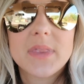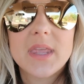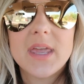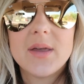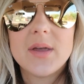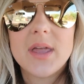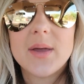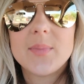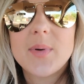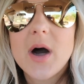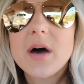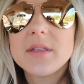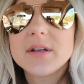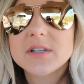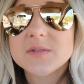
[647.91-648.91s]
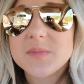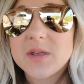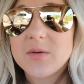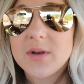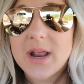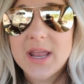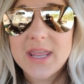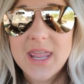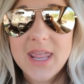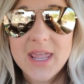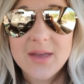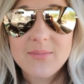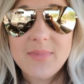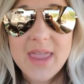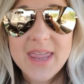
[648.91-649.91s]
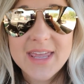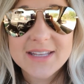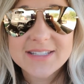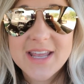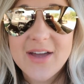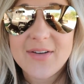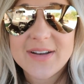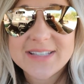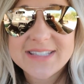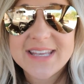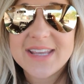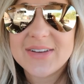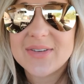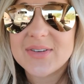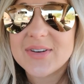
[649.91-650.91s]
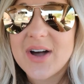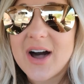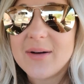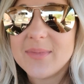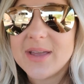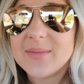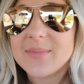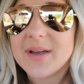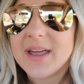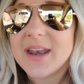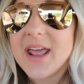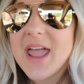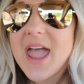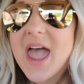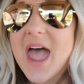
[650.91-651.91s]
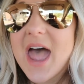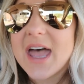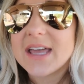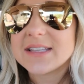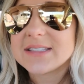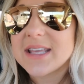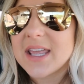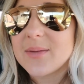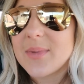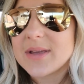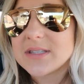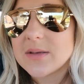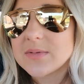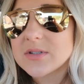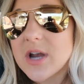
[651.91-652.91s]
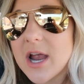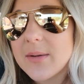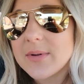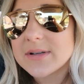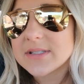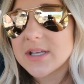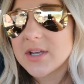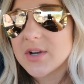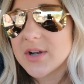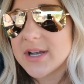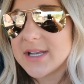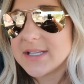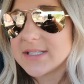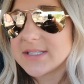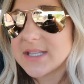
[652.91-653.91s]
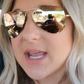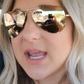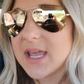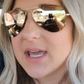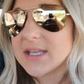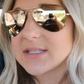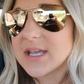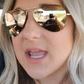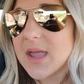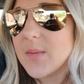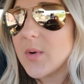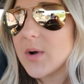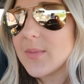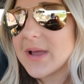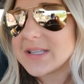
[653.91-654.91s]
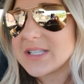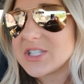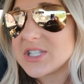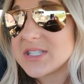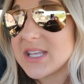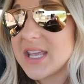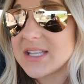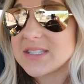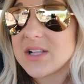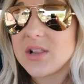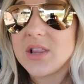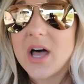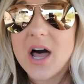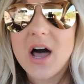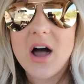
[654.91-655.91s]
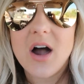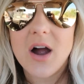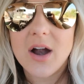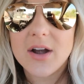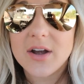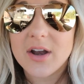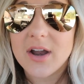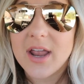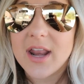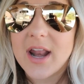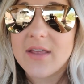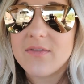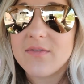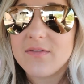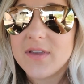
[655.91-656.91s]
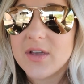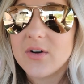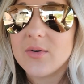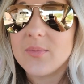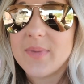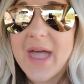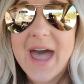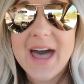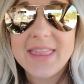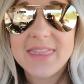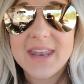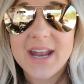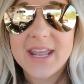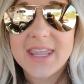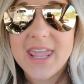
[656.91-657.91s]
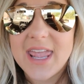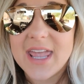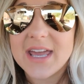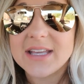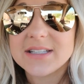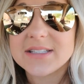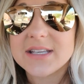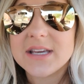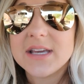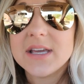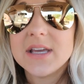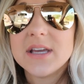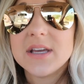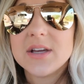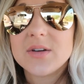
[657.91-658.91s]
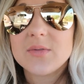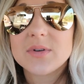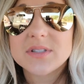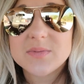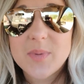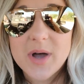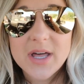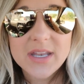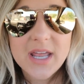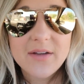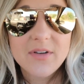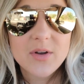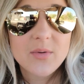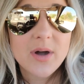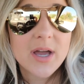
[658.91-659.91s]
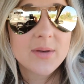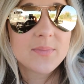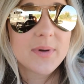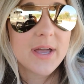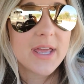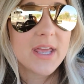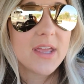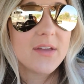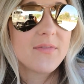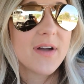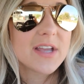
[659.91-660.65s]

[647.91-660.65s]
it bothers me when I can't make it to every single comment, but as like my subscribers increase and I get more messages, it gets a lot harder, and I feel bad that I can't respond to everyone. But if